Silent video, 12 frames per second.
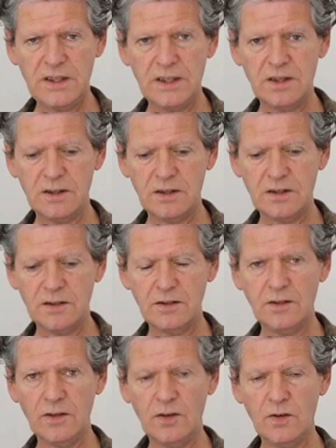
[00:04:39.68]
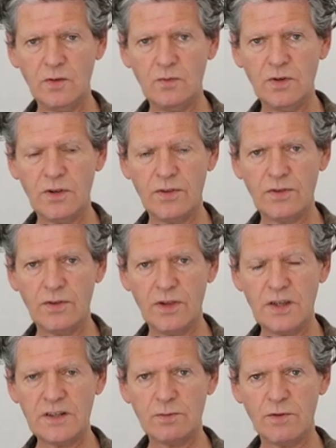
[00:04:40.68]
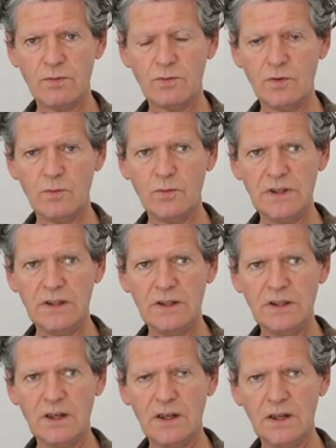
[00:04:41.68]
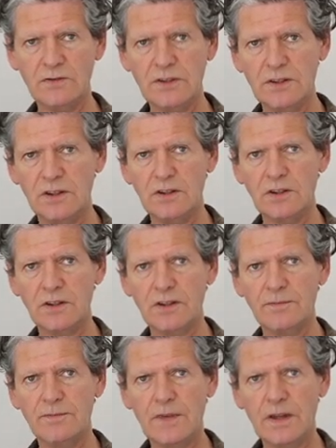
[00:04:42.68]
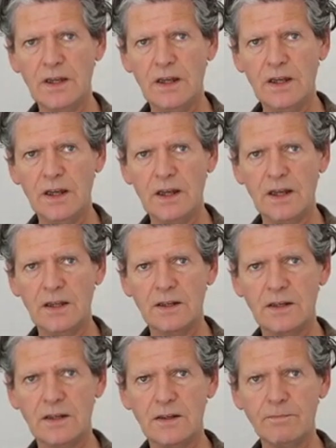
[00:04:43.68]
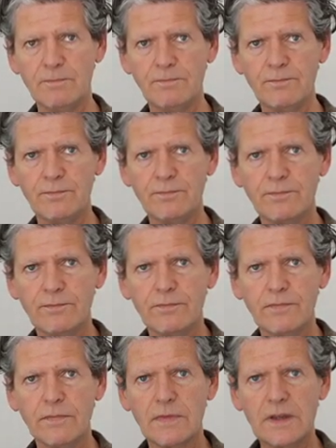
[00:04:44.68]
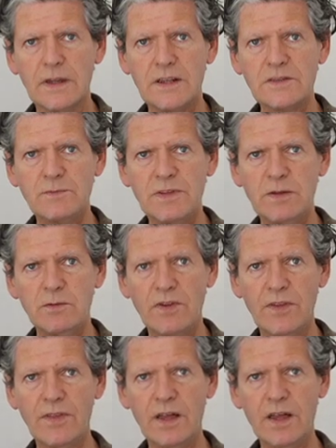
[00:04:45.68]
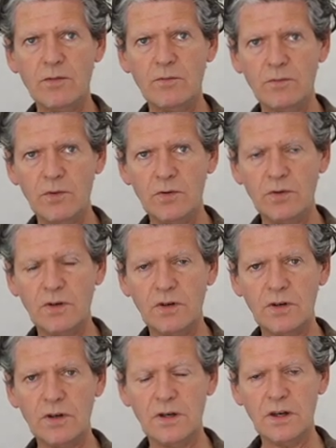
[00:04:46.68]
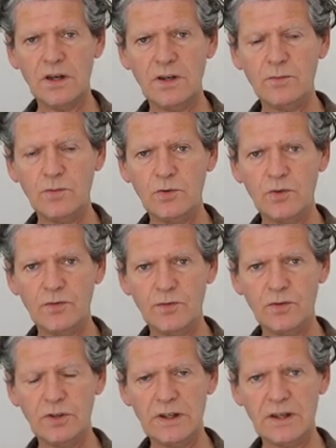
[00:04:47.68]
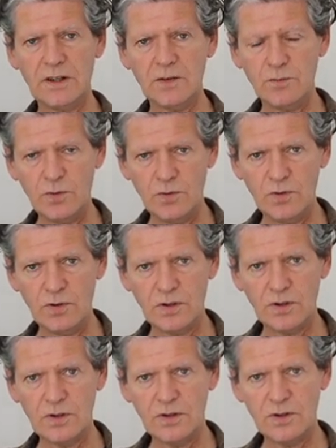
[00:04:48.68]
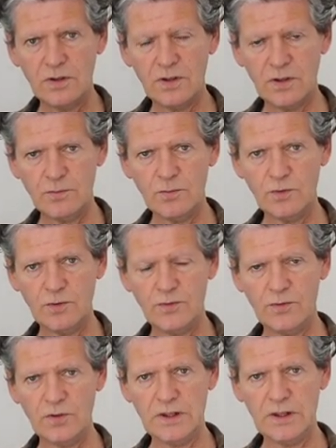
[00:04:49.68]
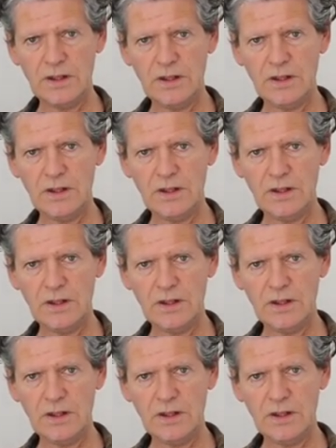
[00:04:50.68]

here now with this, with what we have and are. And it's being with that more and more fully, and more and more fully,